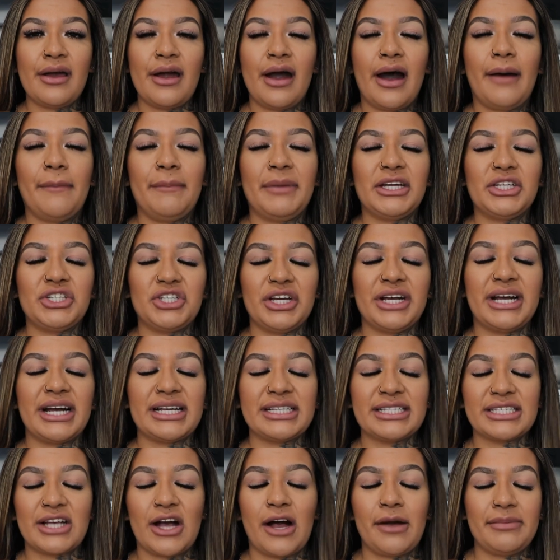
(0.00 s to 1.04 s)
uh, make sure you
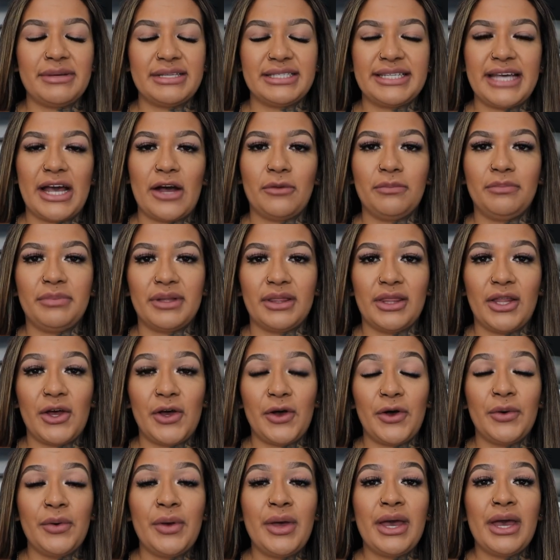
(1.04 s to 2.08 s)
guys comment down
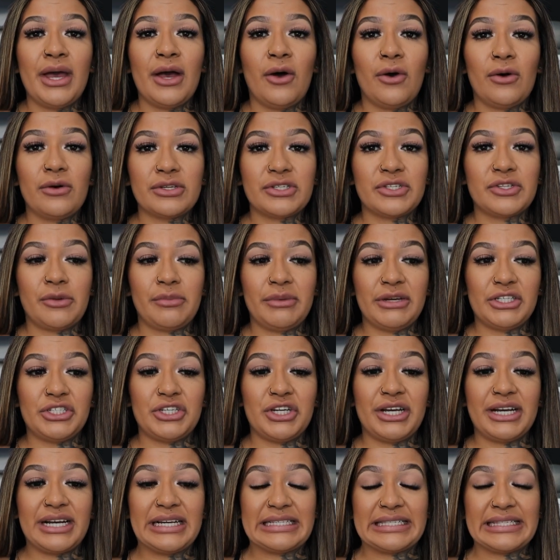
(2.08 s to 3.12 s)
below also make sure
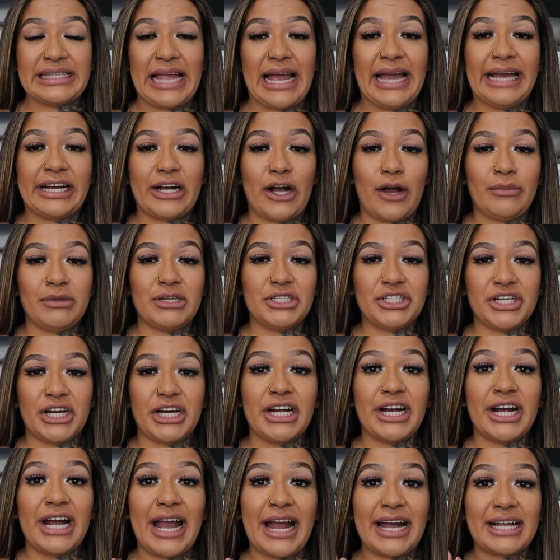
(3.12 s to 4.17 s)
you guys like comment
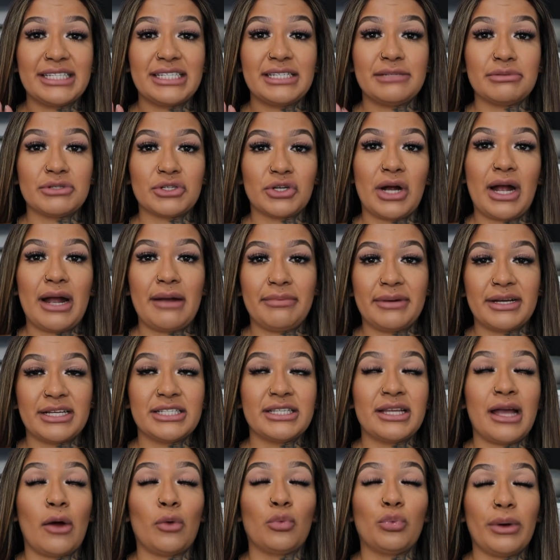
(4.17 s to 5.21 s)
share and subscribe
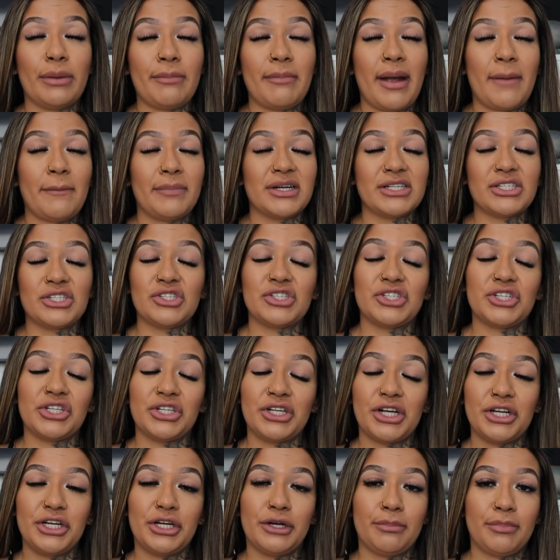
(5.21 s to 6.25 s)
and remember to
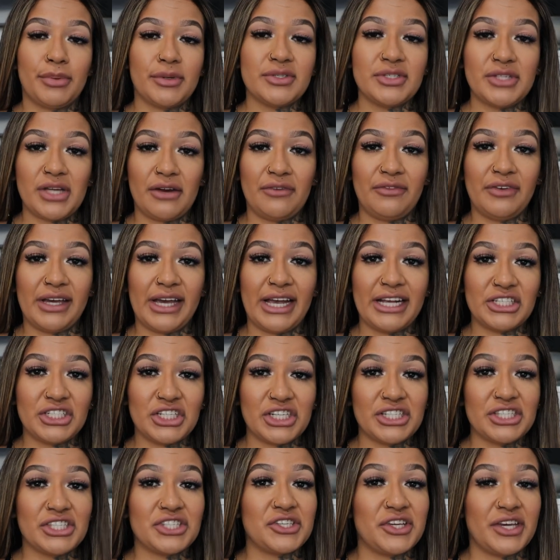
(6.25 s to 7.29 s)
turn on your post
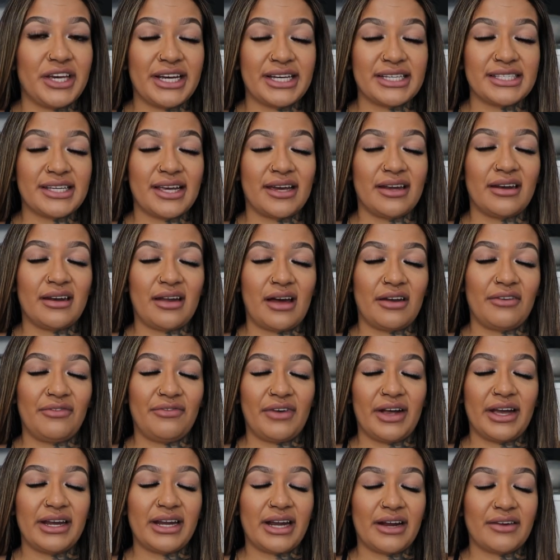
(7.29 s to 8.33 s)
notifications so you guys get
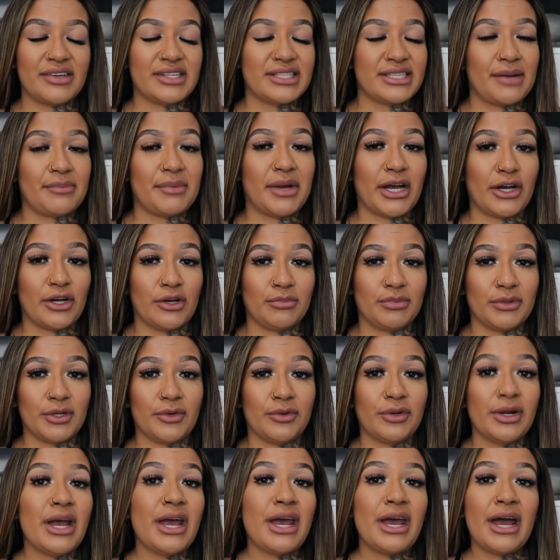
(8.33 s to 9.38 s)
notified every time I
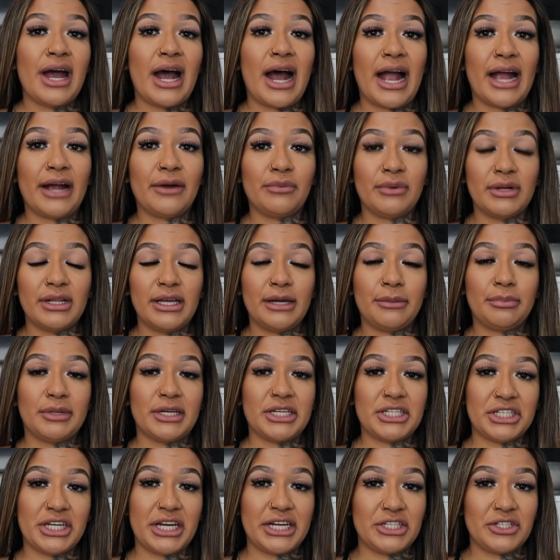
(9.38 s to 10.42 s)
upload I really
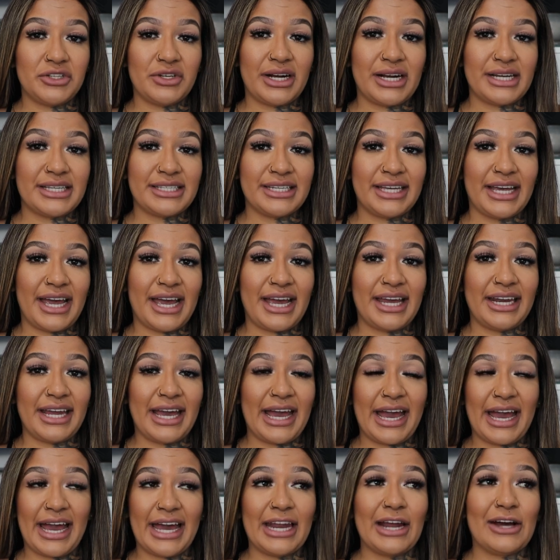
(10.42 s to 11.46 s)
appreciate you guys again
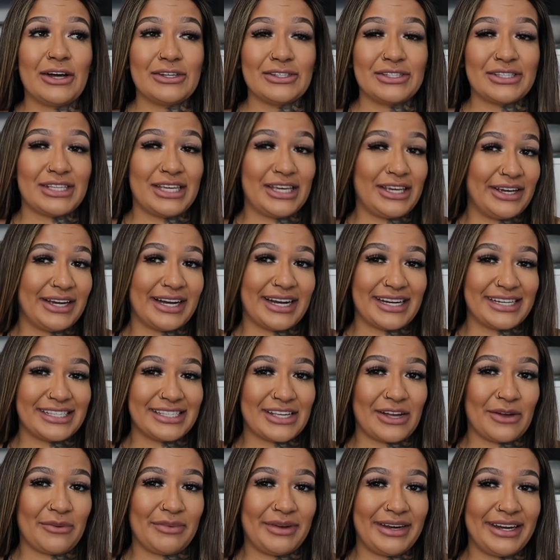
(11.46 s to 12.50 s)
and I'll see you
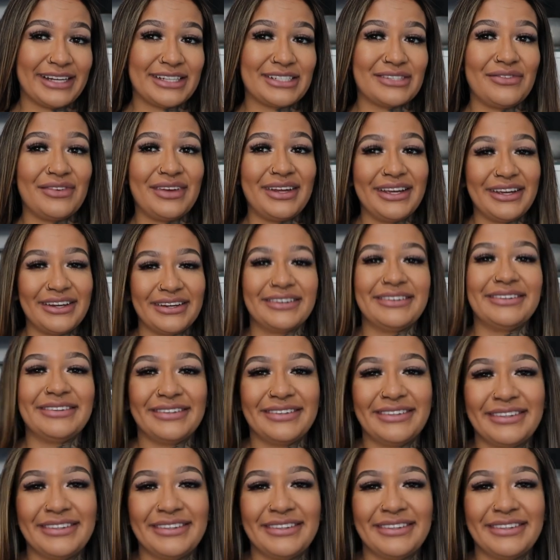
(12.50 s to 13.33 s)
guys on my next video